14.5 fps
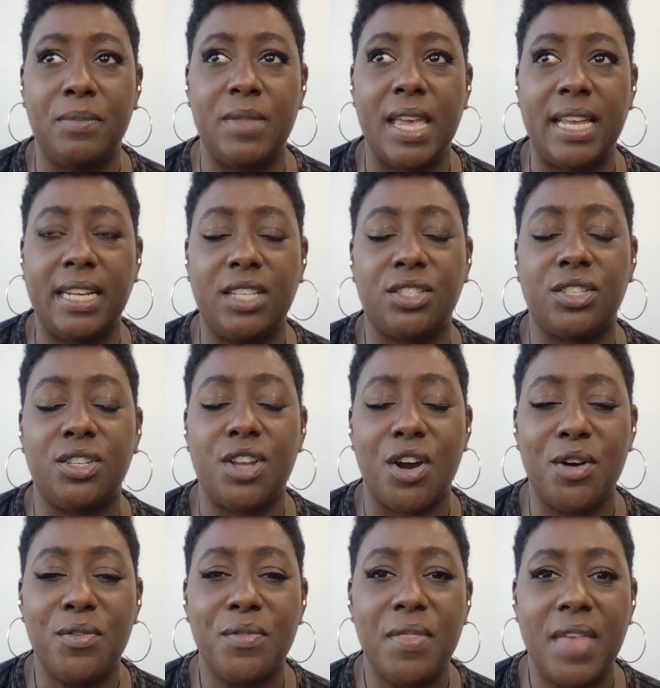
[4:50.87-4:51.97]
It is
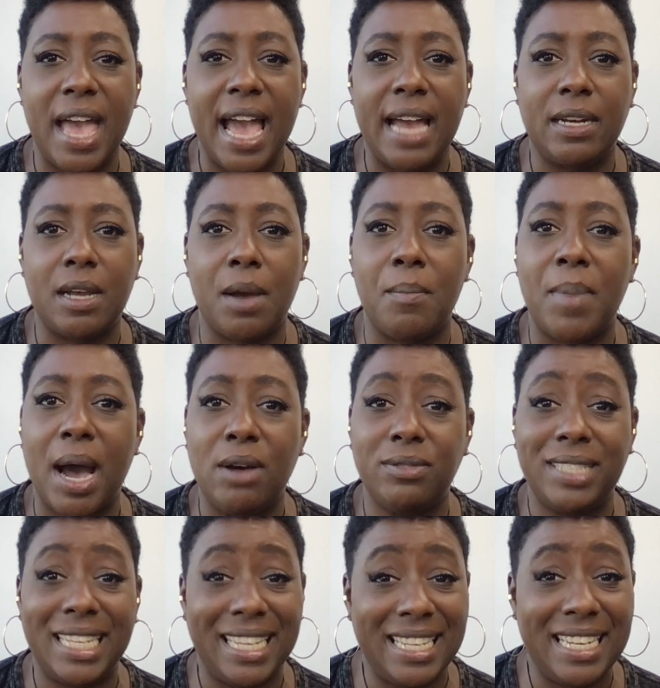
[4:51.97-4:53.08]
known that
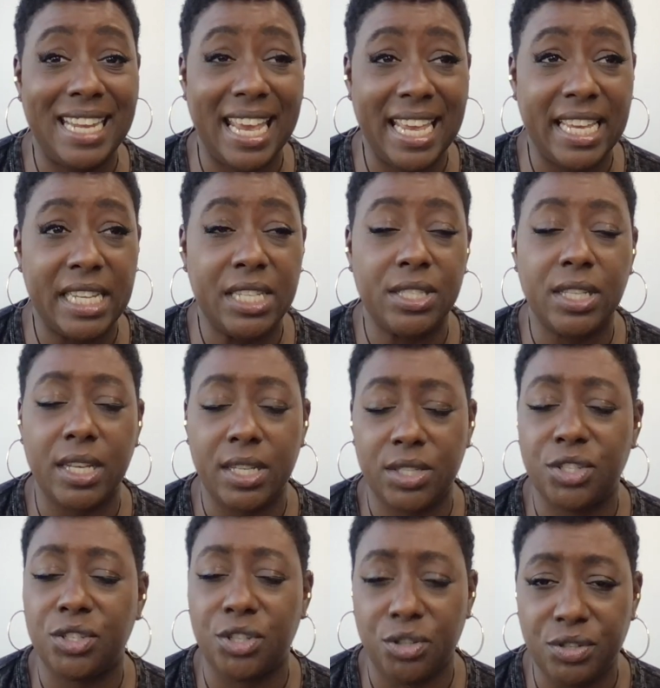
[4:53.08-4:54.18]
about 10 days
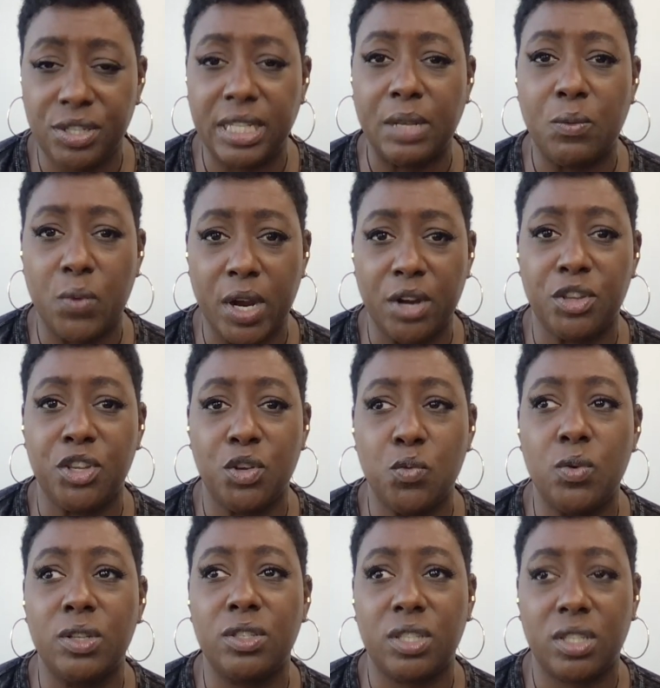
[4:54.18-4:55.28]
is usually where you
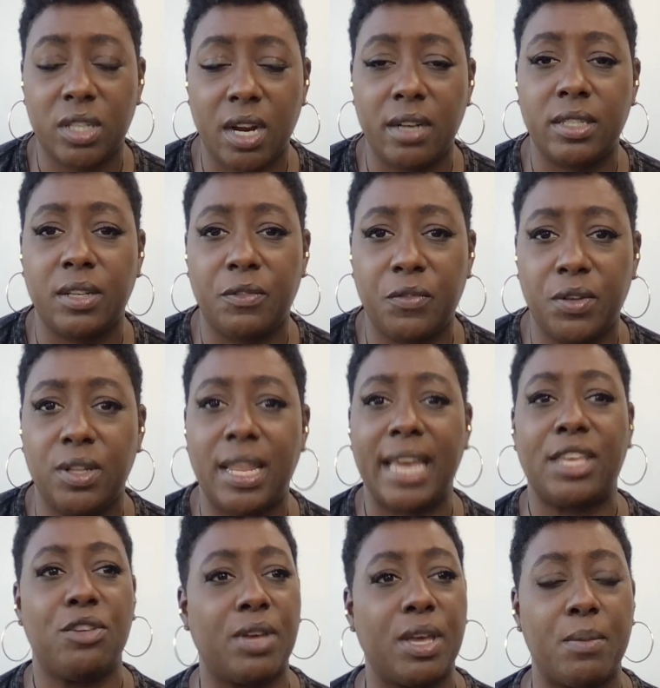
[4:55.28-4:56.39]
will start to feel
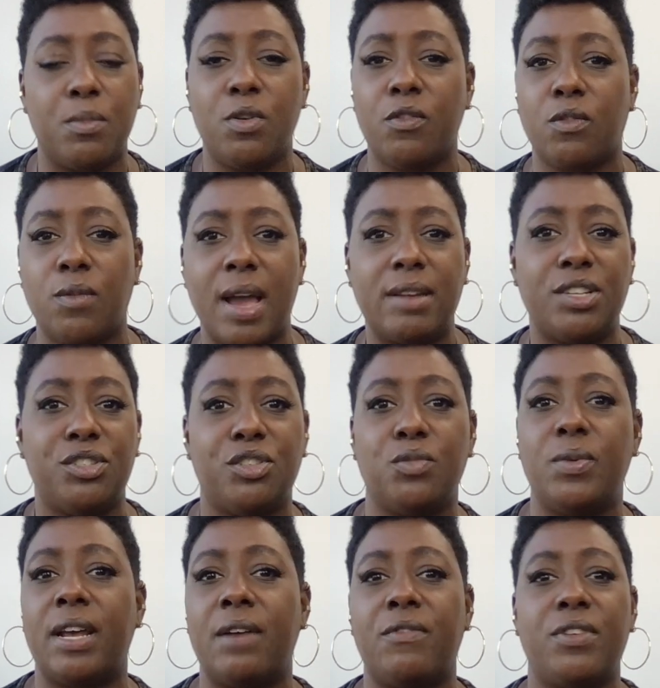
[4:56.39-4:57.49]
like you can move around and do
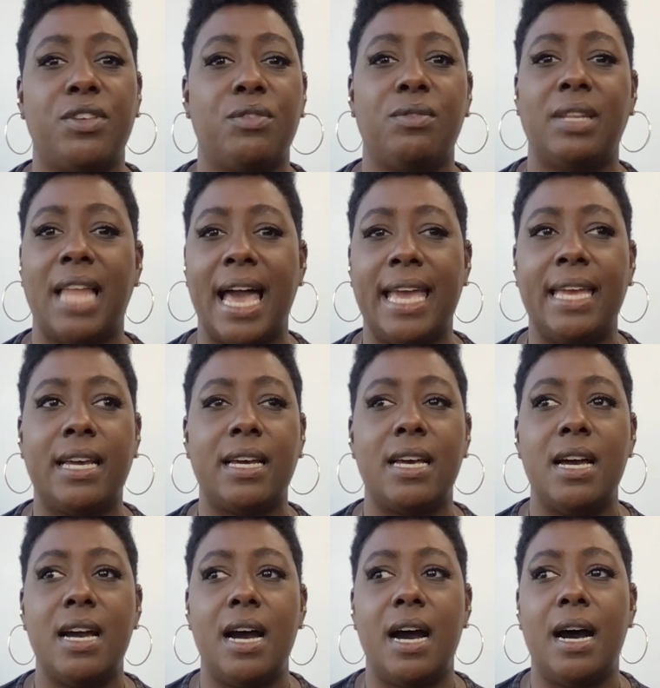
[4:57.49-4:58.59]
whatever you like,
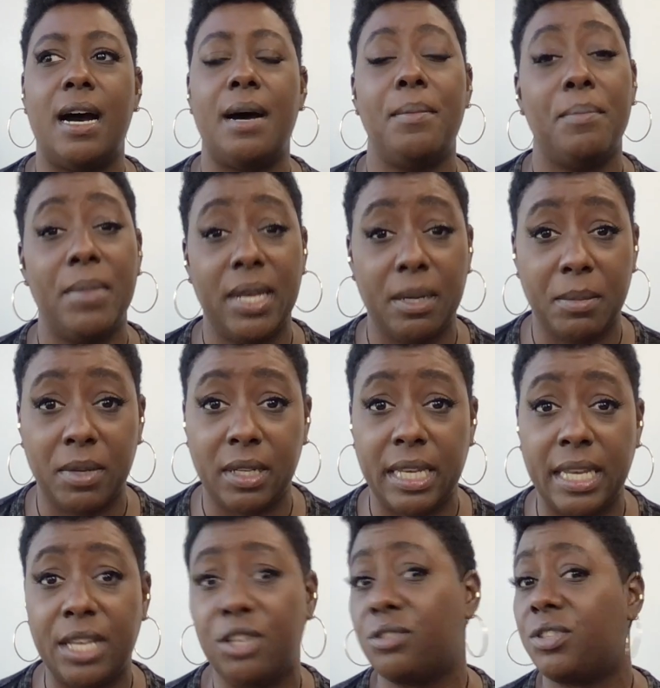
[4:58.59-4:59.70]

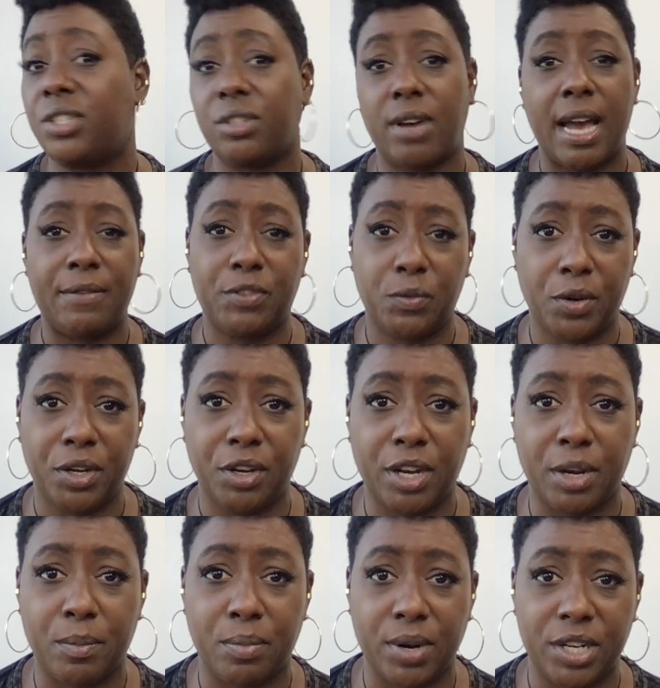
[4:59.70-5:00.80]
minimally, and you still have to wear your
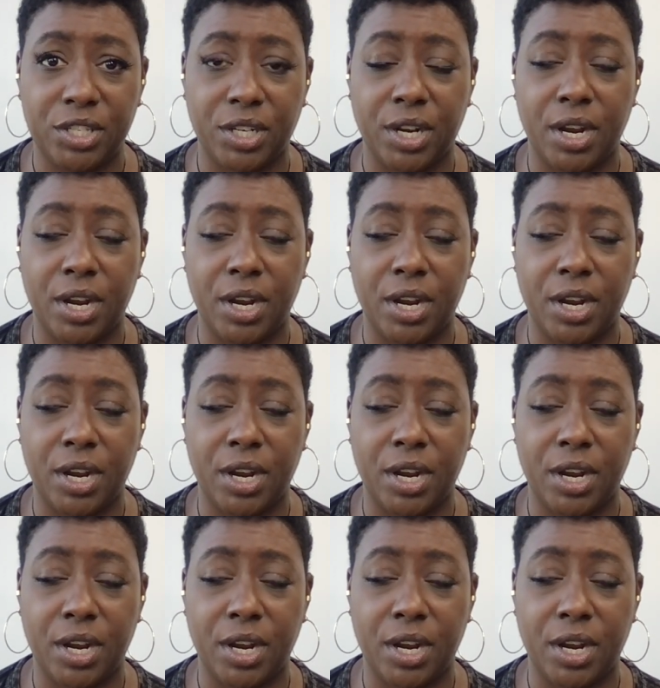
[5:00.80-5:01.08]
compression